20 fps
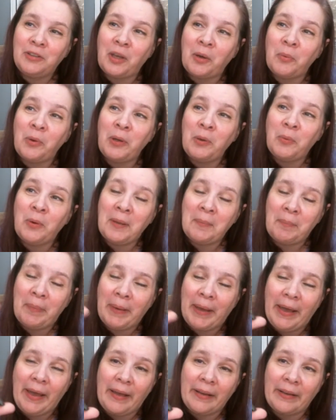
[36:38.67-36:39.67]
So we went
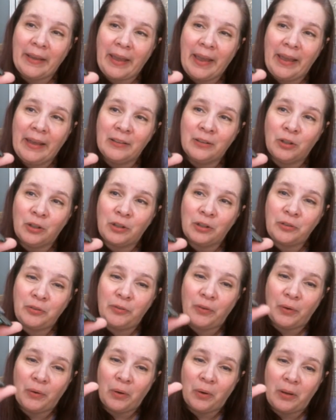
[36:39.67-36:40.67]
back and looked
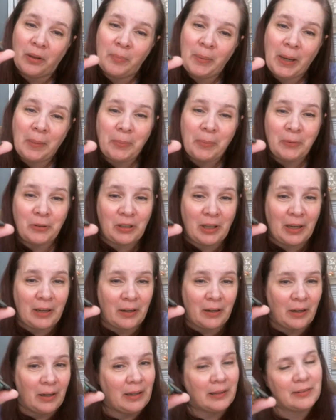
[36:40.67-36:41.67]
for the pepper
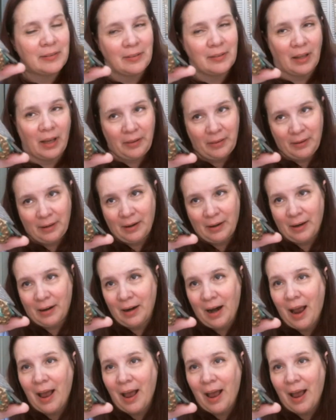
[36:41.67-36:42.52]
shaker, and it's not there.